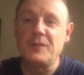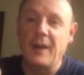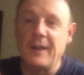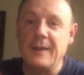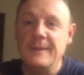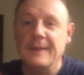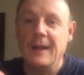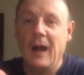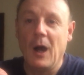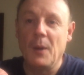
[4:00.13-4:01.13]
say
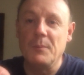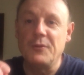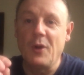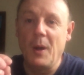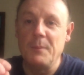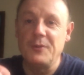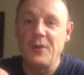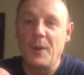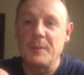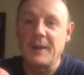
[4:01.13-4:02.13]
time and
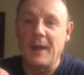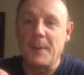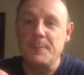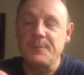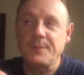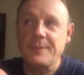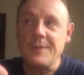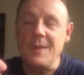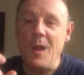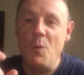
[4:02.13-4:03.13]
time again,
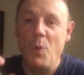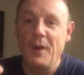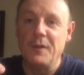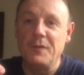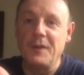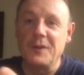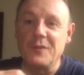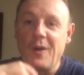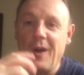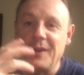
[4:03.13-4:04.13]
one of the
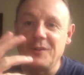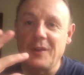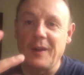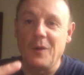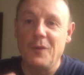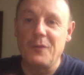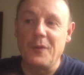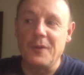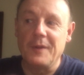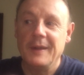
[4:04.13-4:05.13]
things that I say
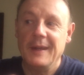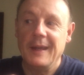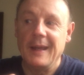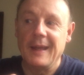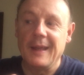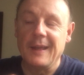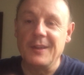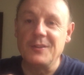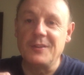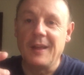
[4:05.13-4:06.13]
often
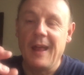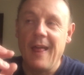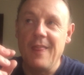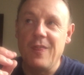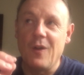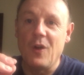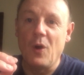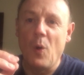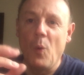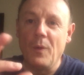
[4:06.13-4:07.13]
is
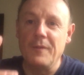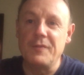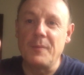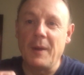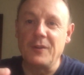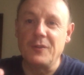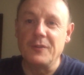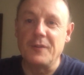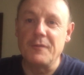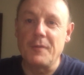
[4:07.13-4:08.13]
that all
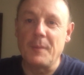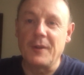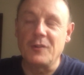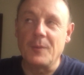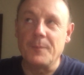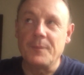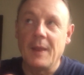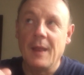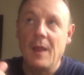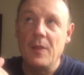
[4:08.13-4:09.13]
information's information.
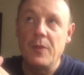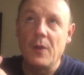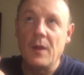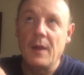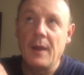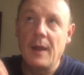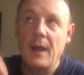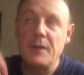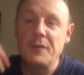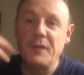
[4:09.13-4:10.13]
That
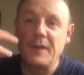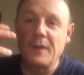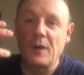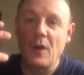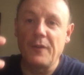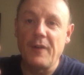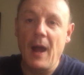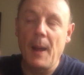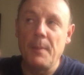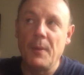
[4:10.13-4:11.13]
everything that kind of
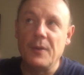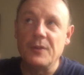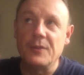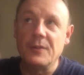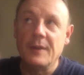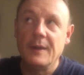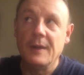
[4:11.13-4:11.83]
happens